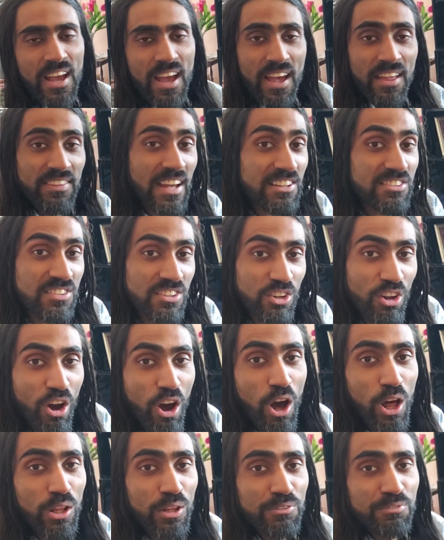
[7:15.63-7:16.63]
And that's in
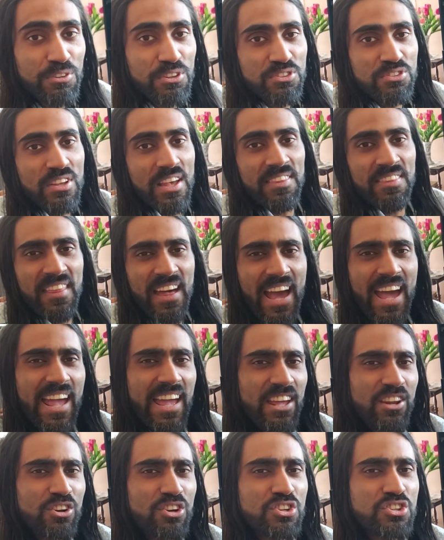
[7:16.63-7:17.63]
all of us. And that
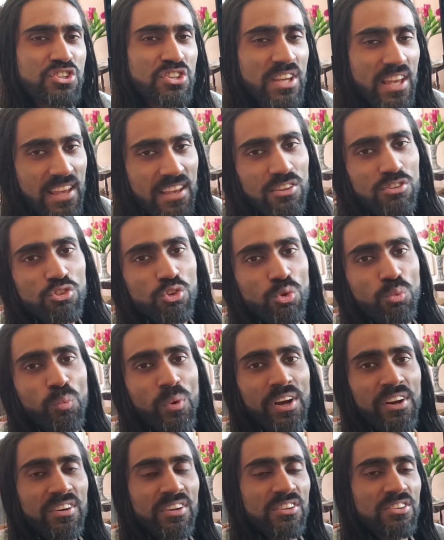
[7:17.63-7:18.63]
energy is
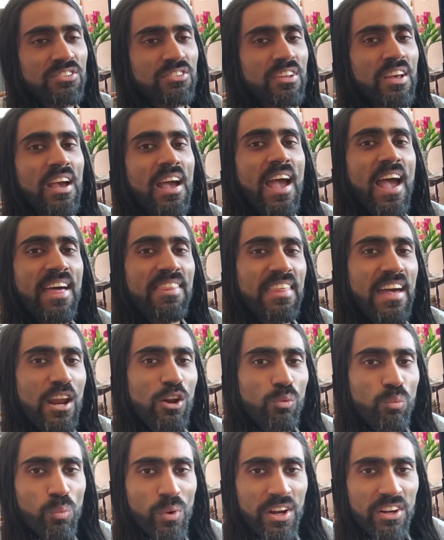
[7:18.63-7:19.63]
awareness. And that
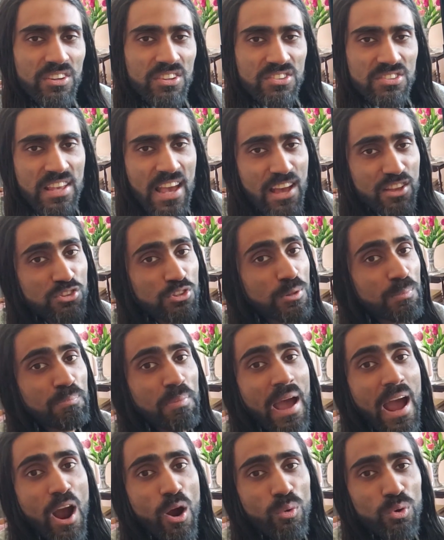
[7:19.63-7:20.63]
awareness has the
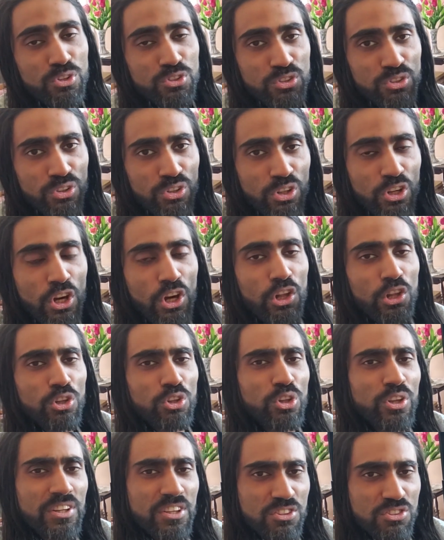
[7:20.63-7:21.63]
power to
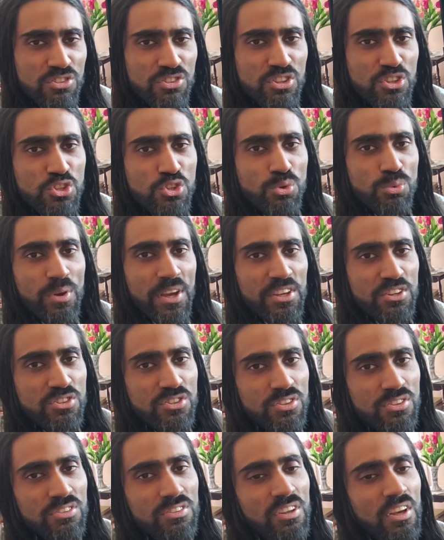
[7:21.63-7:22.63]
look at
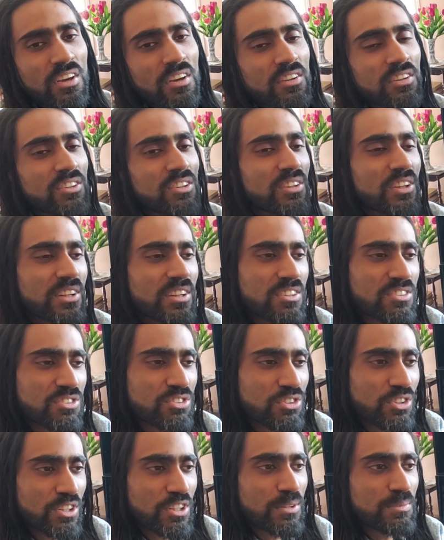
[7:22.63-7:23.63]
situations, to look at
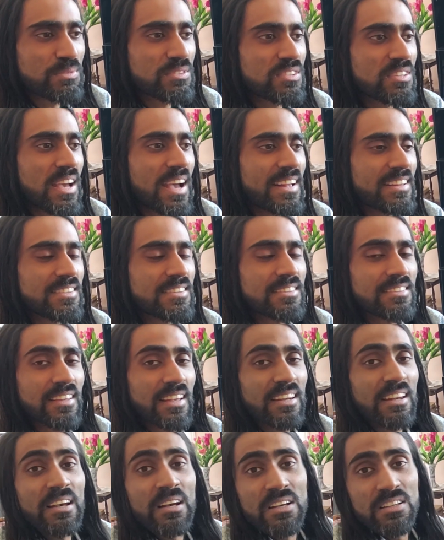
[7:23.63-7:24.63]
circumstances
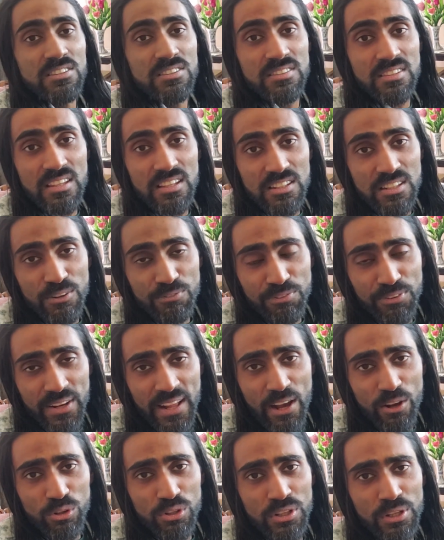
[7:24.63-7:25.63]
and see a different
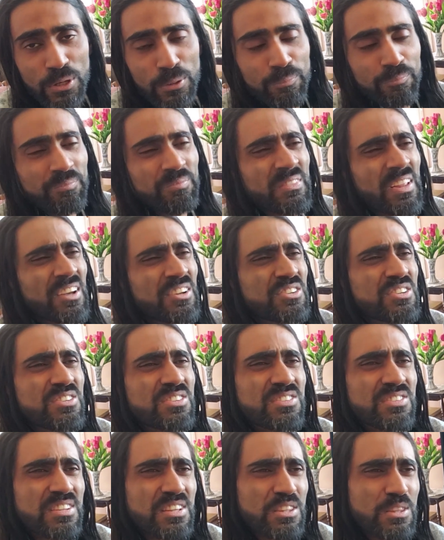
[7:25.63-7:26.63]
outcome, to
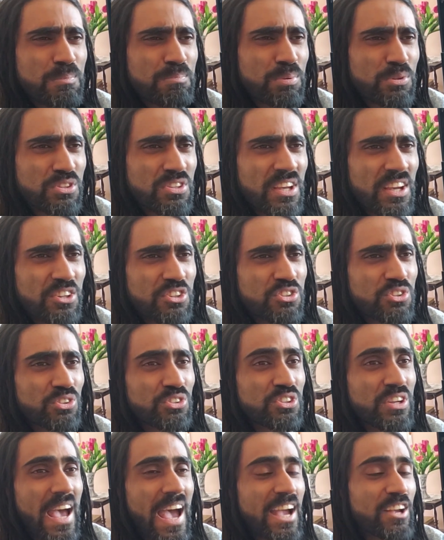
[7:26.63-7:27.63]
see the potential,
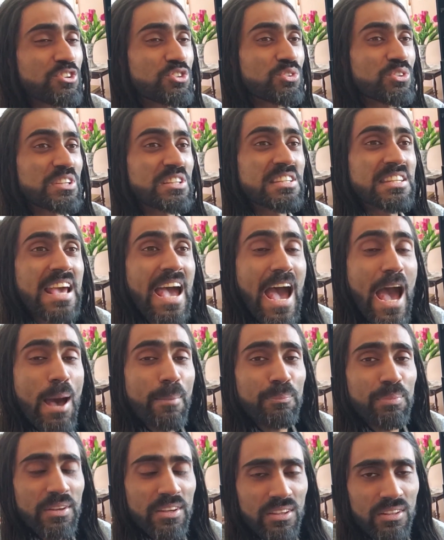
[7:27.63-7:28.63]
to actually
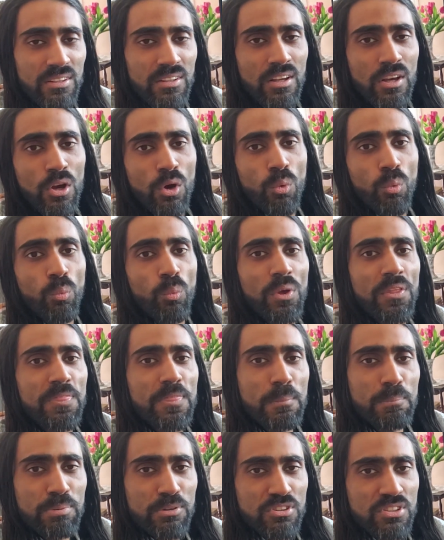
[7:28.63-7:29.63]
tap in with
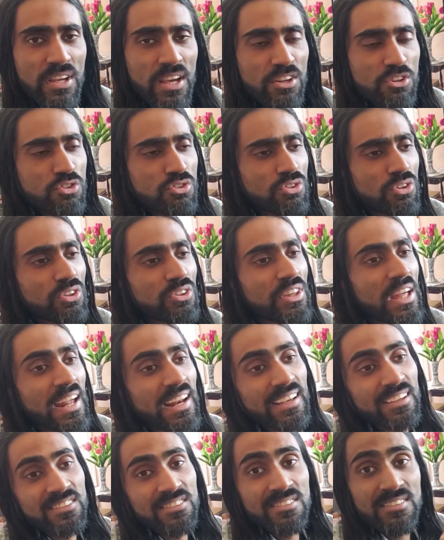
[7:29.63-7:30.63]
the potential
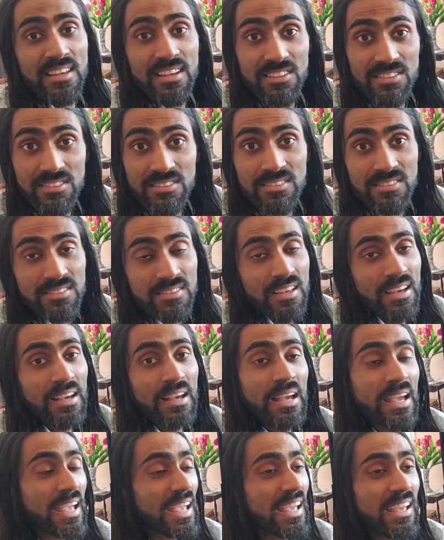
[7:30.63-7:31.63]
that exists
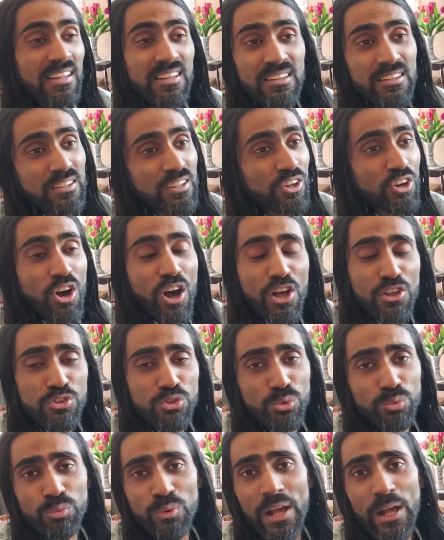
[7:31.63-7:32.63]
in the
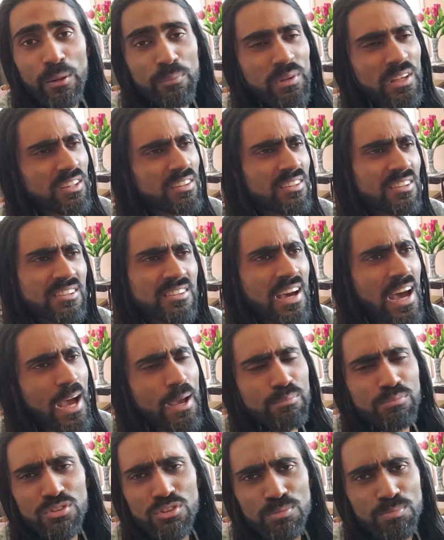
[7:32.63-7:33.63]
causal realm, in the
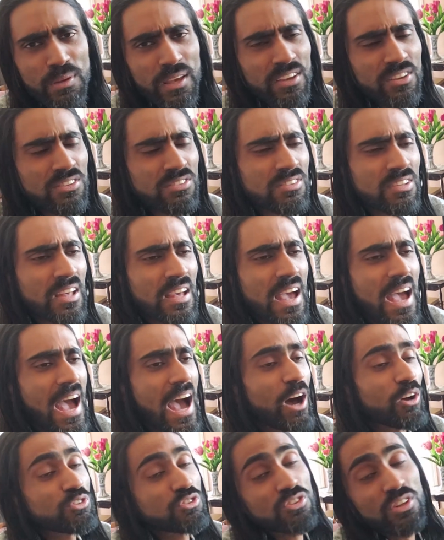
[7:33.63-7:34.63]
time space,
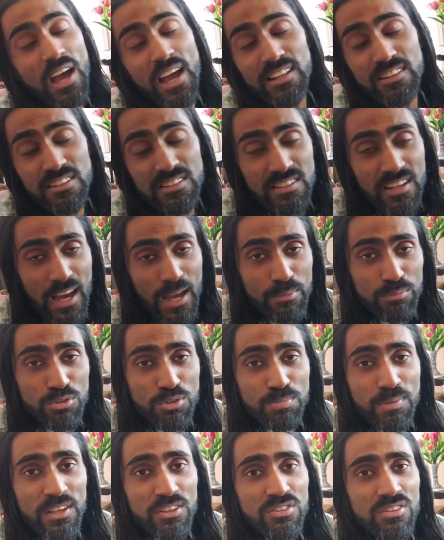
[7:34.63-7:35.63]
outside the time
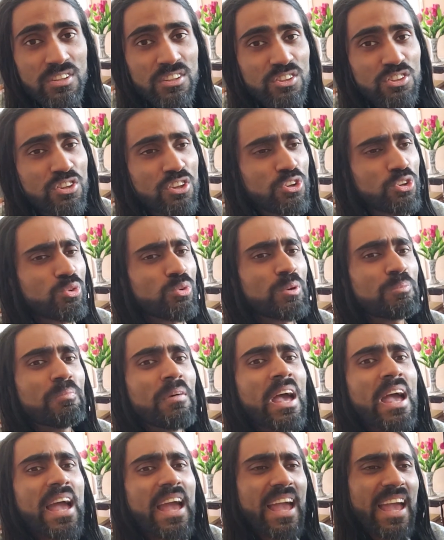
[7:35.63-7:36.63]
space continuum,
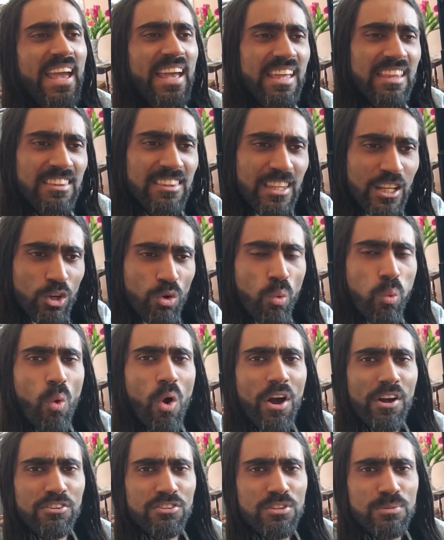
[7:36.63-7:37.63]
in the
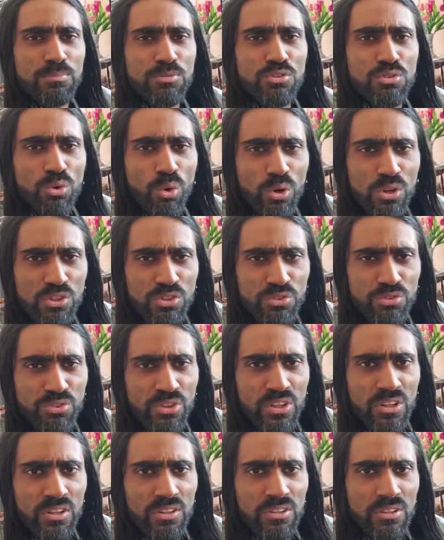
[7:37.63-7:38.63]
quantum source
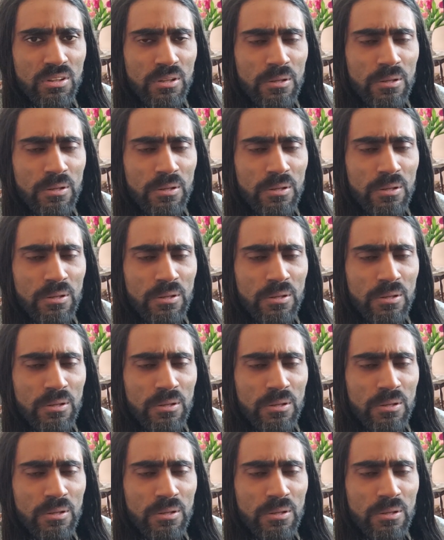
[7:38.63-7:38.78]
field.